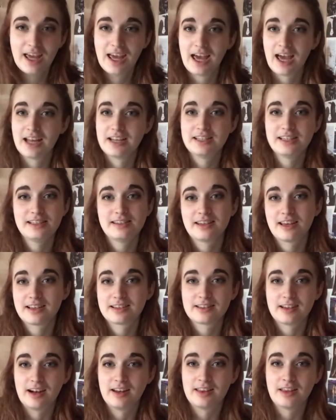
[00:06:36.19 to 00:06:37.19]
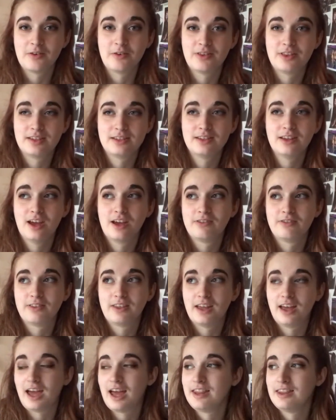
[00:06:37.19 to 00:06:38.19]
and she's like standing there with this knife,
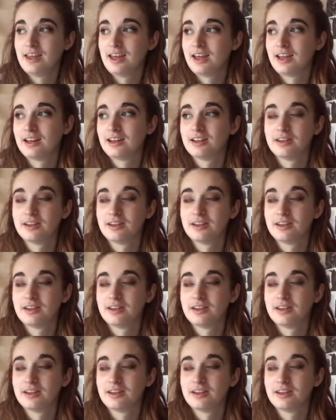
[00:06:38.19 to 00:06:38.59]
and then